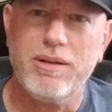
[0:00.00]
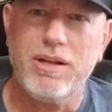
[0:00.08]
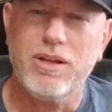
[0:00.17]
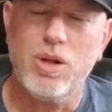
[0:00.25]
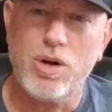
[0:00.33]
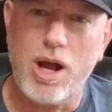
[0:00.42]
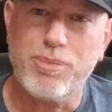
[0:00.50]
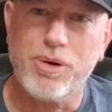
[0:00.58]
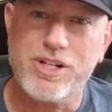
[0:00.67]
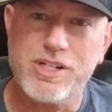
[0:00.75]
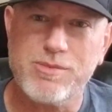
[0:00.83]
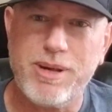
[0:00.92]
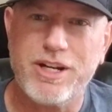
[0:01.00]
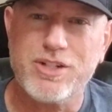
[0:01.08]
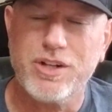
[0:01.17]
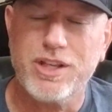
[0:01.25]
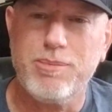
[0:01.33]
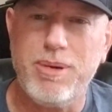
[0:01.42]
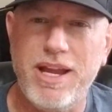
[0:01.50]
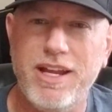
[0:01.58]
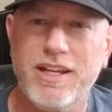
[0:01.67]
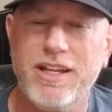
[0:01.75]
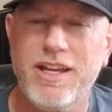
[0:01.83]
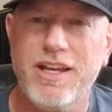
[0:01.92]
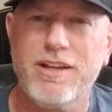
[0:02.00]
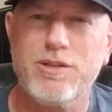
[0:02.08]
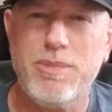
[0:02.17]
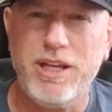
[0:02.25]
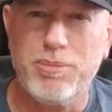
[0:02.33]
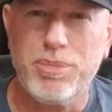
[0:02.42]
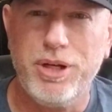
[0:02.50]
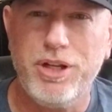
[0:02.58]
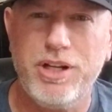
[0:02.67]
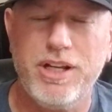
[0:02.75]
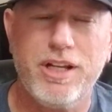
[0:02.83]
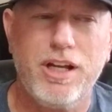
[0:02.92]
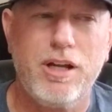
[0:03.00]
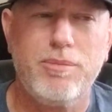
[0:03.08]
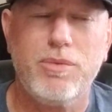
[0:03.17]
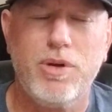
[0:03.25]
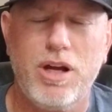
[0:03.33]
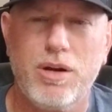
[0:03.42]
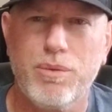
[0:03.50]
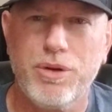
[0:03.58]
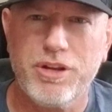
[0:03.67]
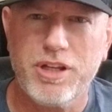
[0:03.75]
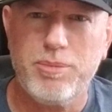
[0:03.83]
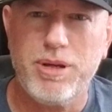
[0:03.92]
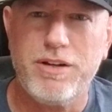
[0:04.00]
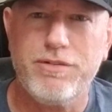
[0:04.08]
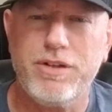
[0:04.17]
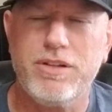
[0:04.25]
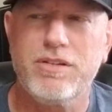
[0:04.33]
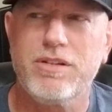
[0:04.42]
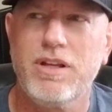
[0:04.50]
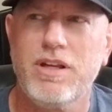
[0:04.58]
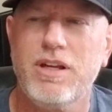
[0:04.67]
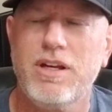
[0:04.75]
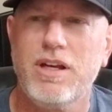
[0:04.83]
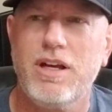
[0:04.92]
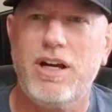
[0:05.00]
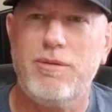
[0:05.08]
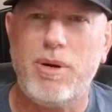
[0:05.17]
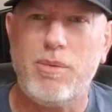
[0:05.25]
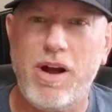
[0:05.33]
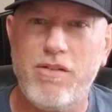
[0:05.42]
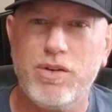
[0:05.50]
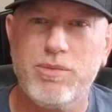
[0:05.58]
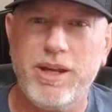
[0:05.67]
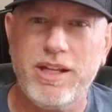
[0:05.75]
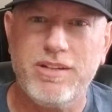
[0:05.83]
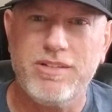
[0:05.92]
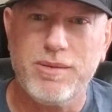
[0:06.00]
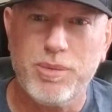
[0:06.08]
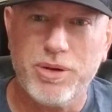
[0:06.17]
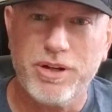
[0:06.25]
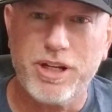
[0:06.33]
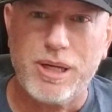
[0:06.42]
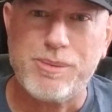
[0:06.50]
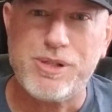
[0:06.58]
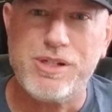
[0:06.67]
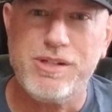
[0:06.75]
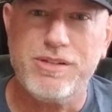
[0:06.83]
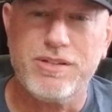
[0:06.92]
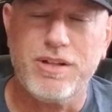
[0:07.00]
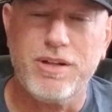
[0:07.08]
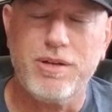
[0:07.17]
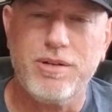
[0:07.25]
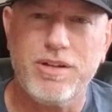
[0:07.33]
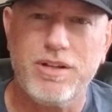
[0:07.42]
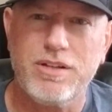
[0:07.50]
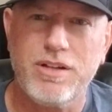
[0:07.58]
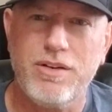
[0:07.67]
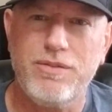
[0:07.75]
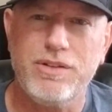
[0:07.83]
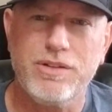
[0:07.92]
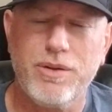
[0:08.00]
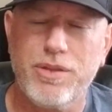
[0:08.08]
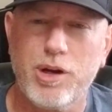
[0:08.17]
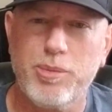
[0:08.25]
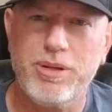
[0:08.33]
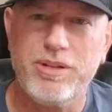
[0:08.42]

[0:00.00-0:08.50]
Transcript: loan operations manager at the bank. I was making pretty good income, really good benefits. My wife was making a similar income. She's a physical therapy